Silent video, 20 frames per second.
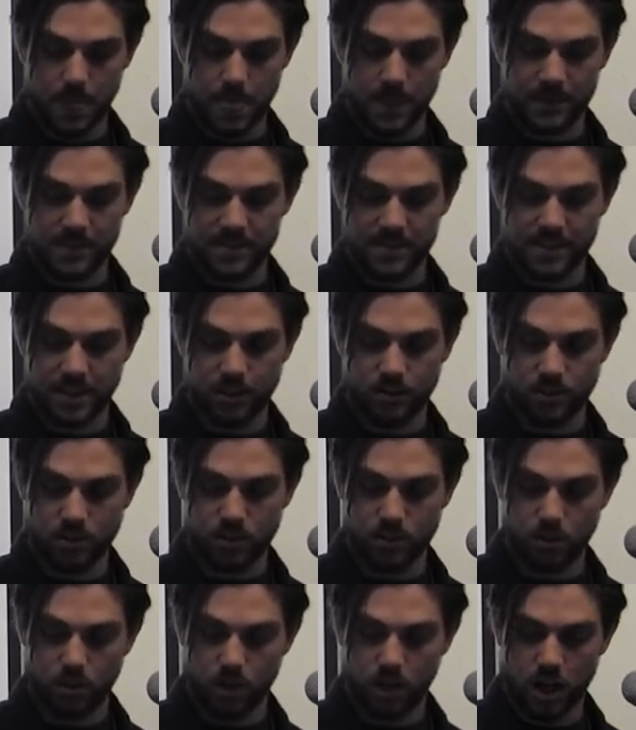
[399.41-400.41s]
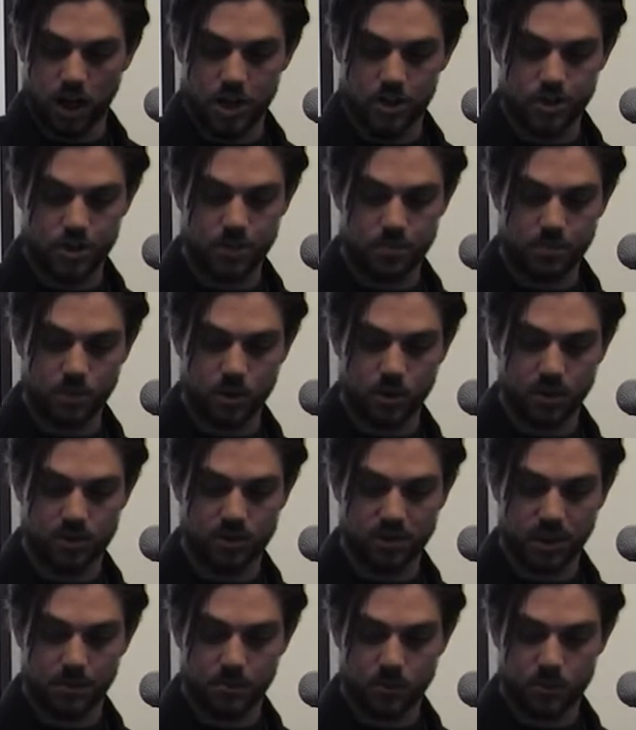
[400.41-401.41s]
in the century to larger, more
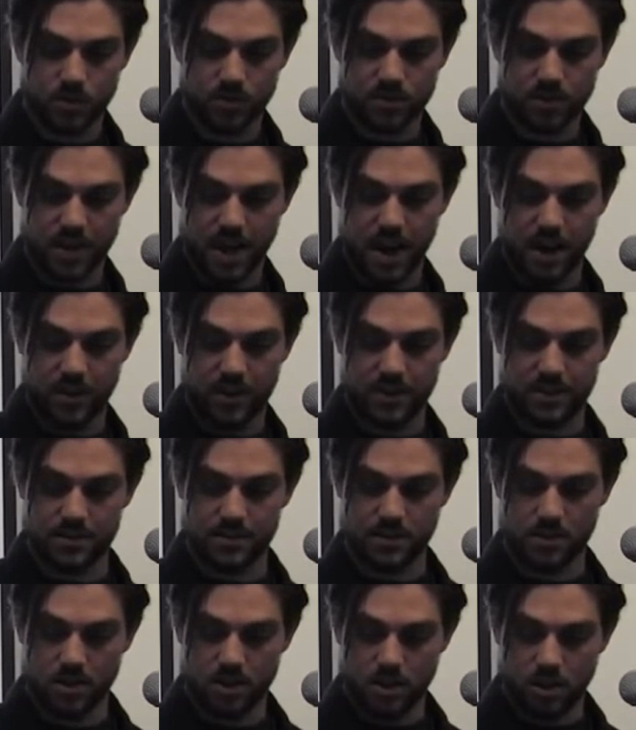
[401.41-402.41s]
sumptuous arrays